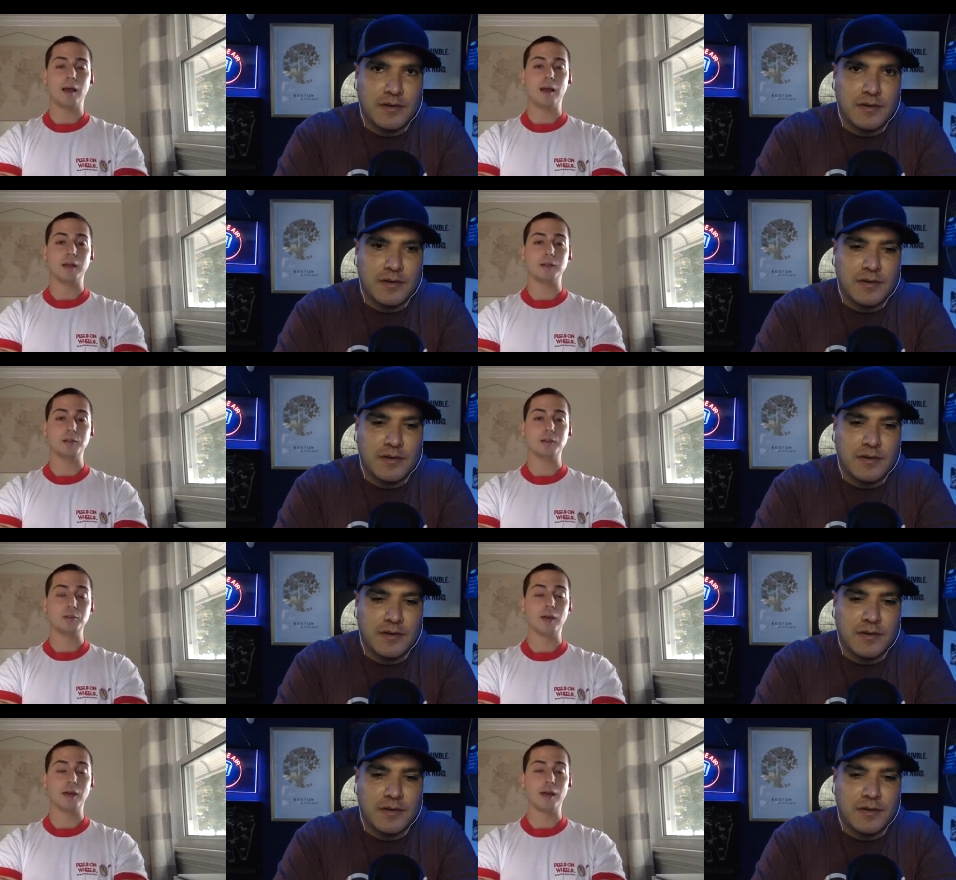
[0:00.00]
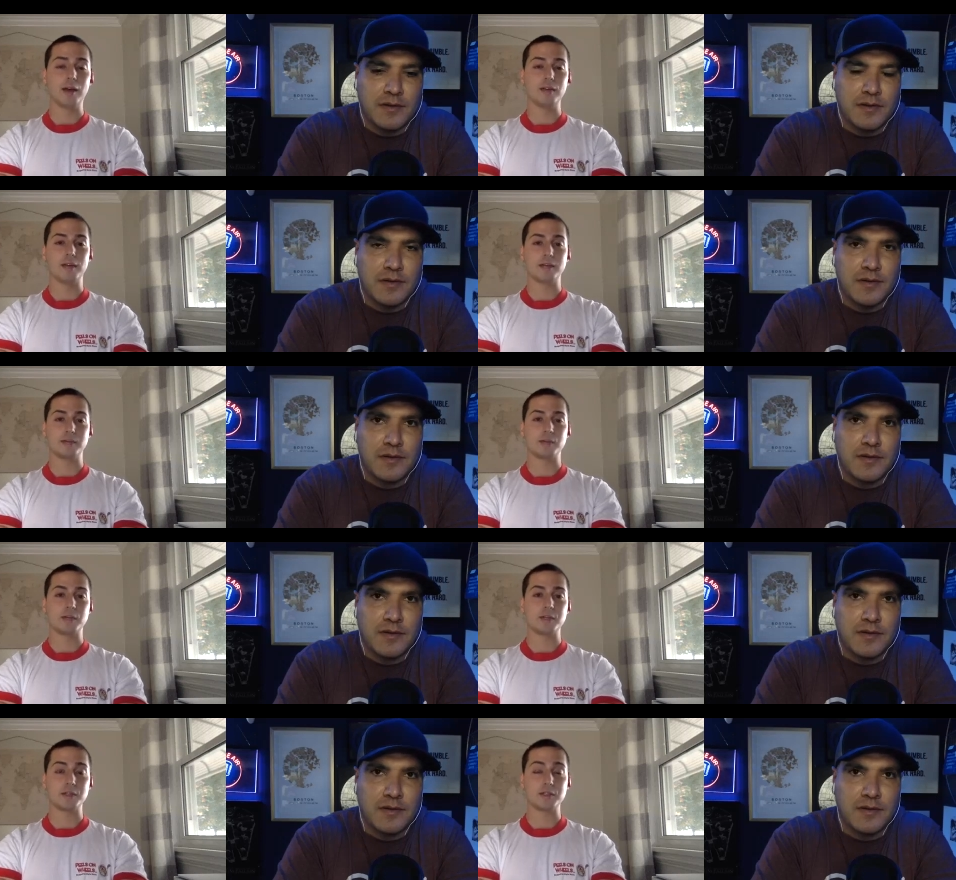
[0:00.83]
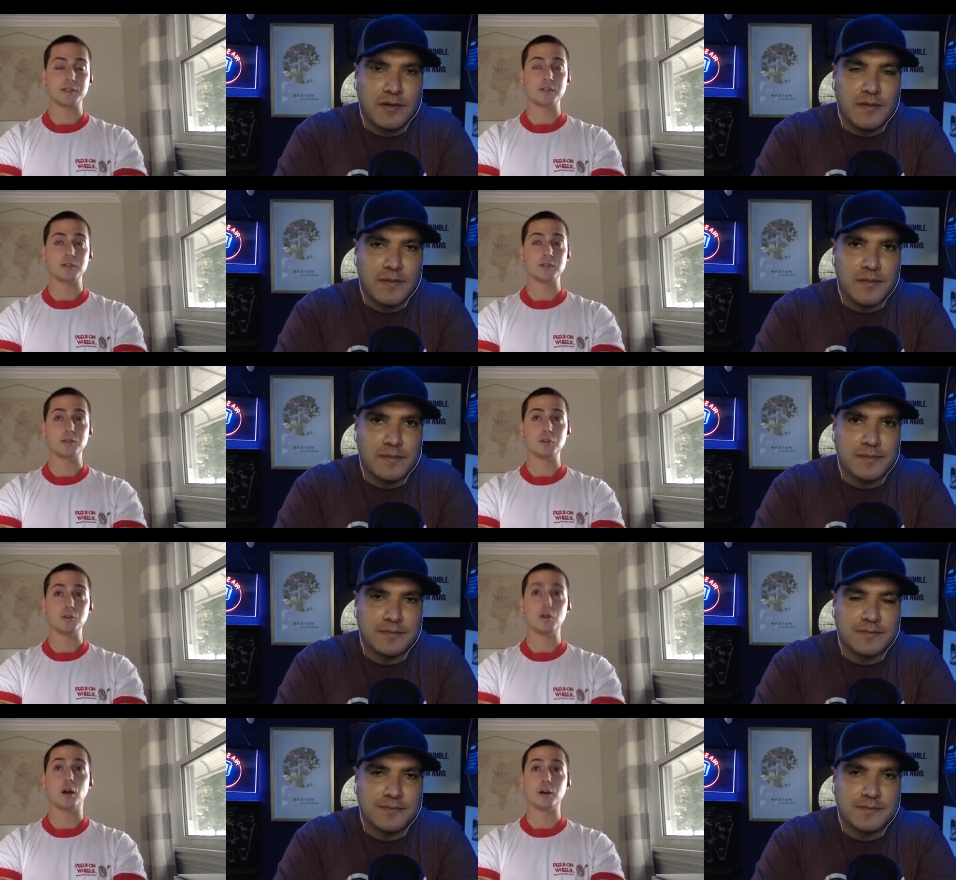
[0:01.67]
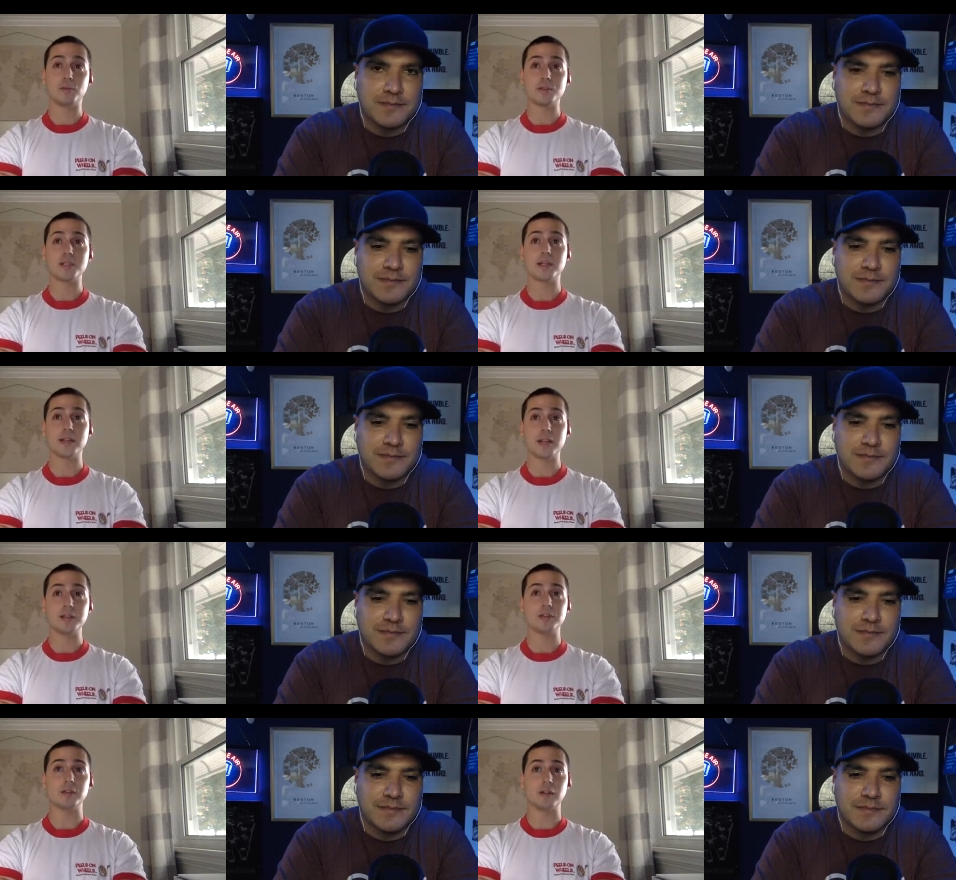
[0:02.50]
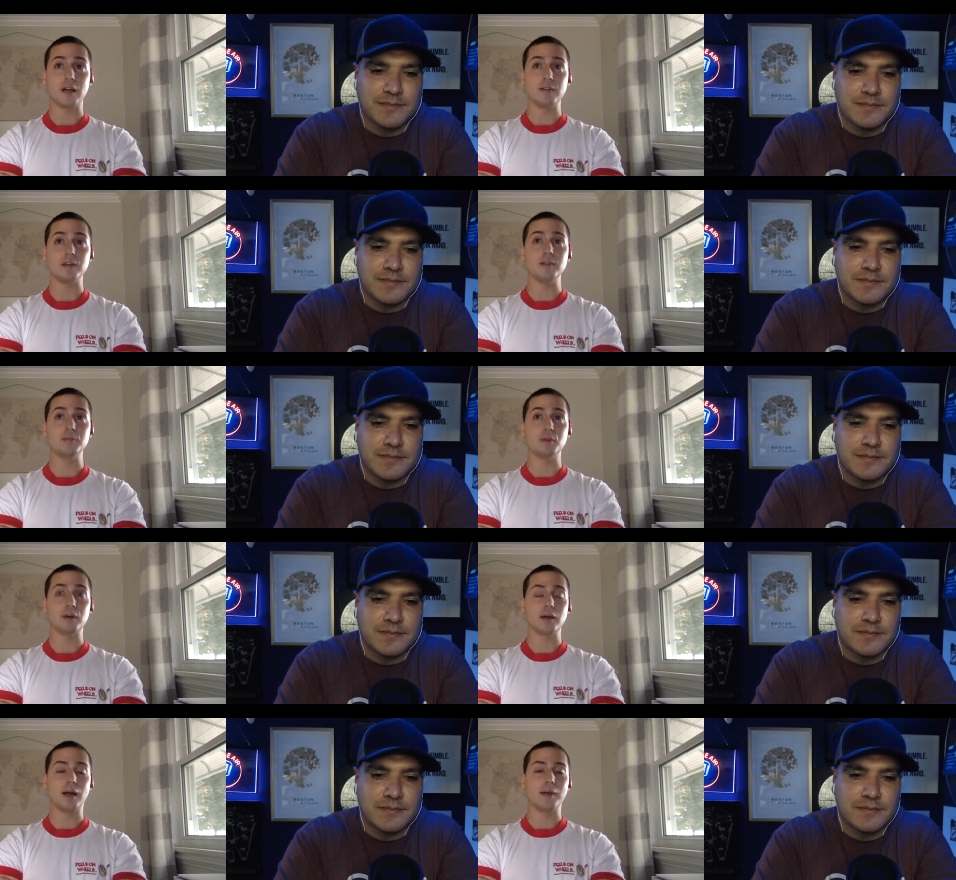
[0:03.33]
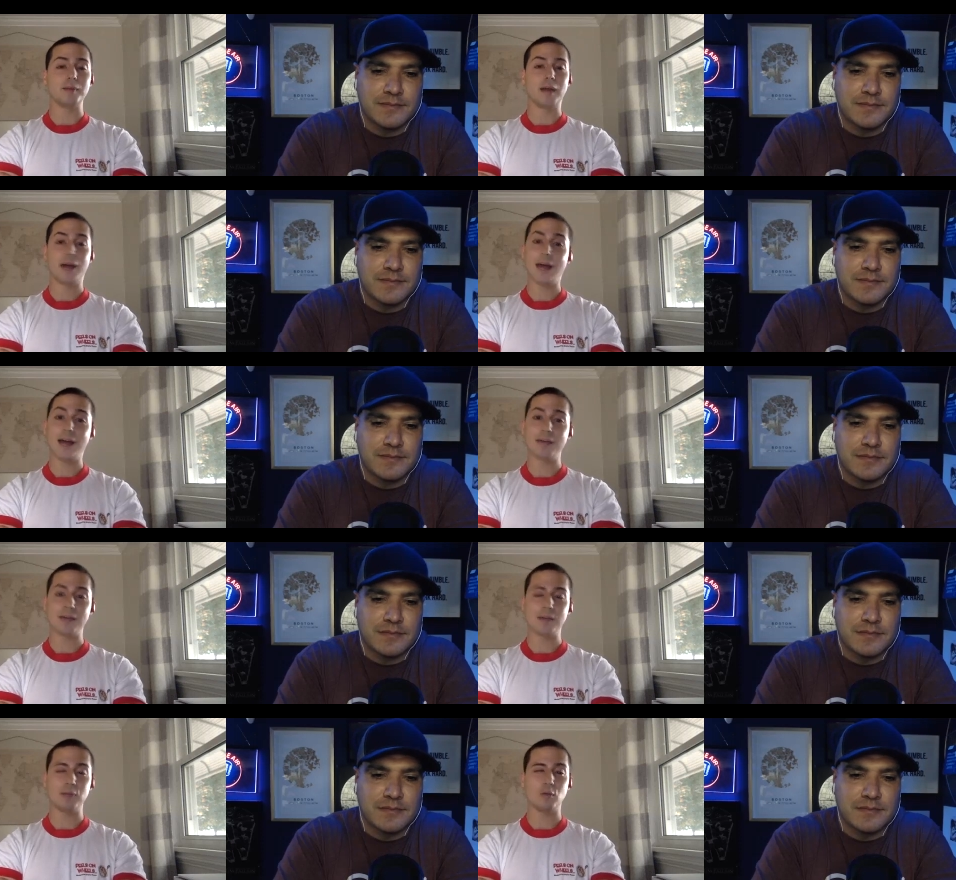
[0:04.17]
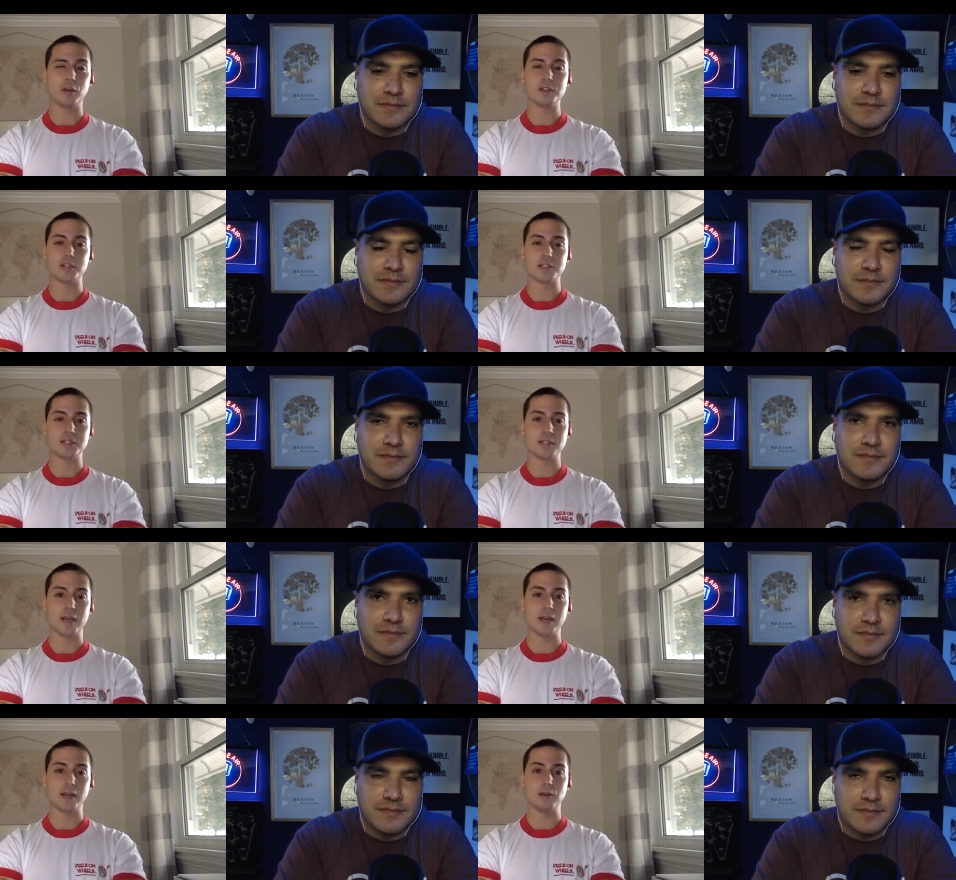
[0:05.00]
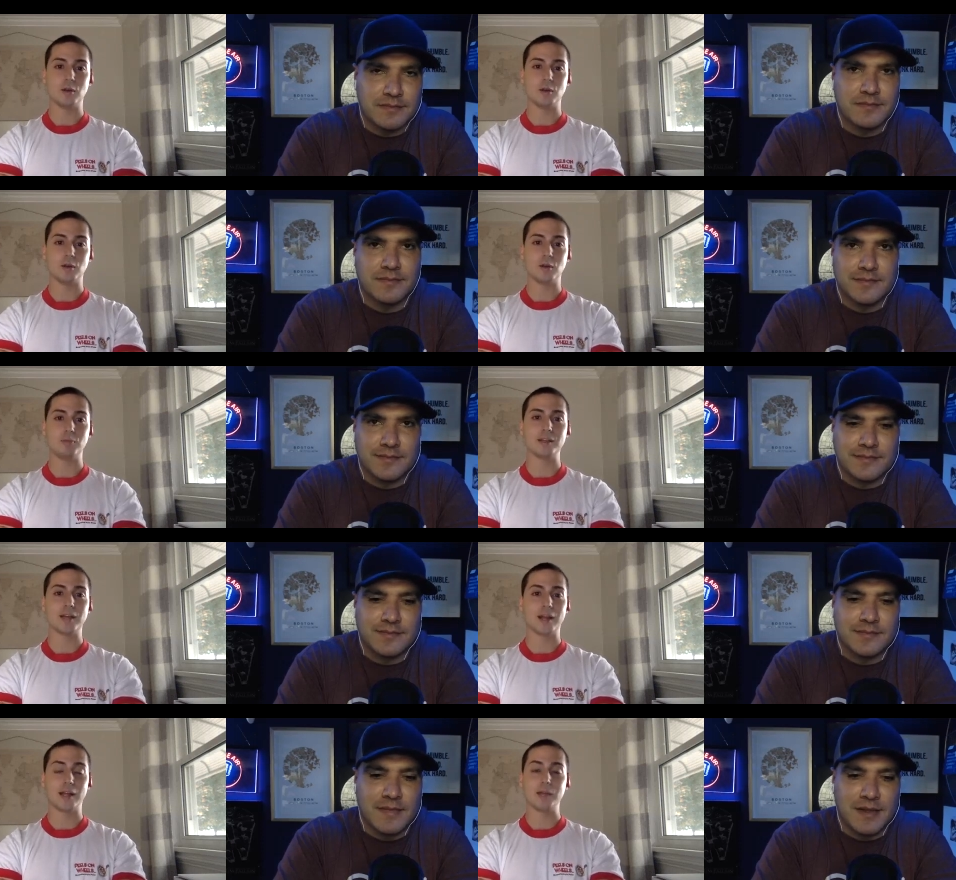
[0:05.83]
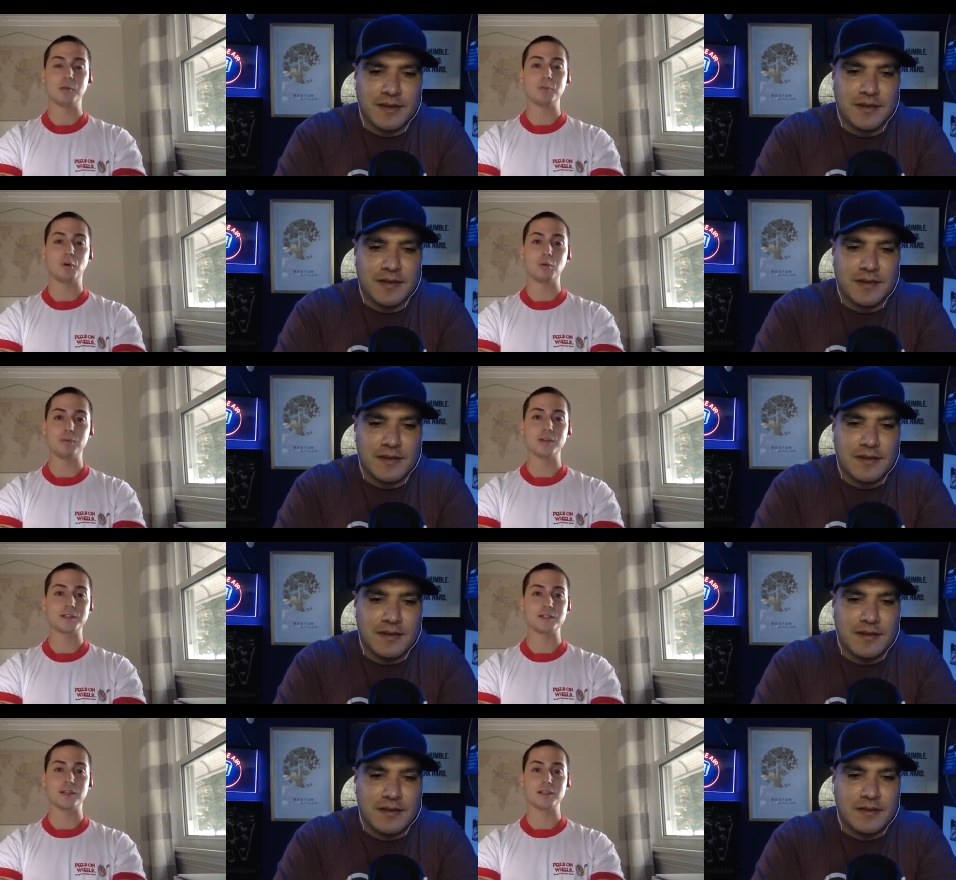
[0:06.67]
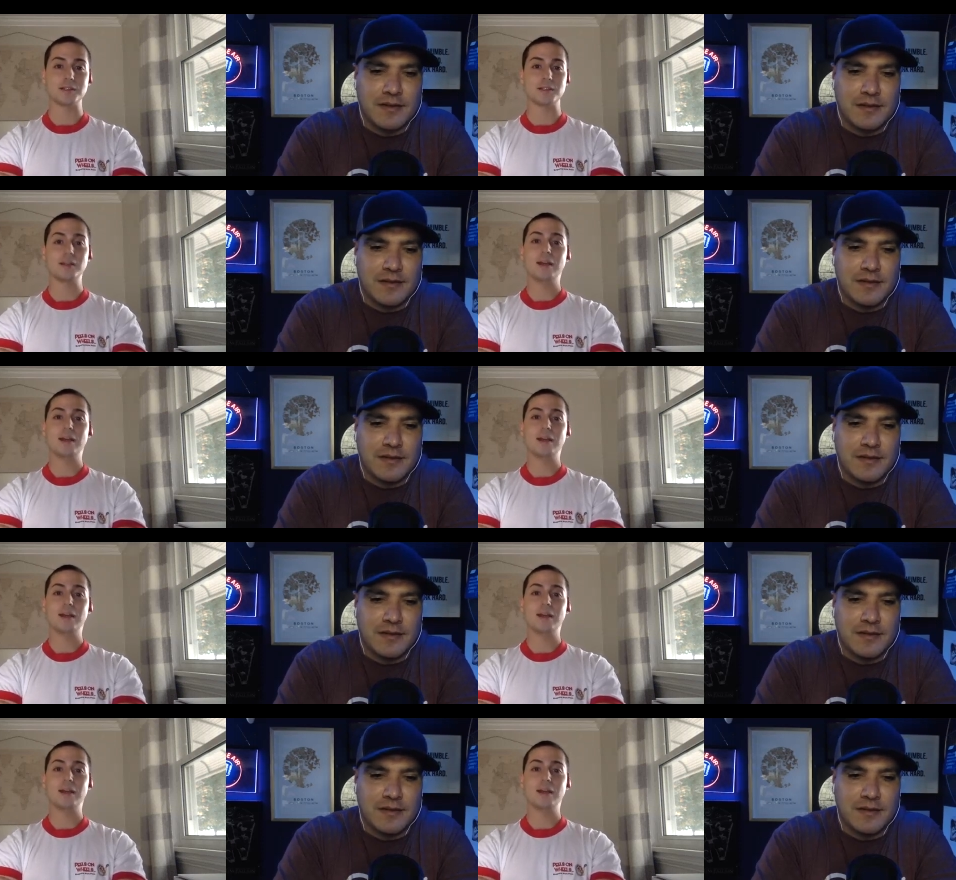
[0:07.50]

Speaker 1: I do have aspirations to do 100% natural leaven, but I'm not at that point just yet, you know, being that I am a mobile business and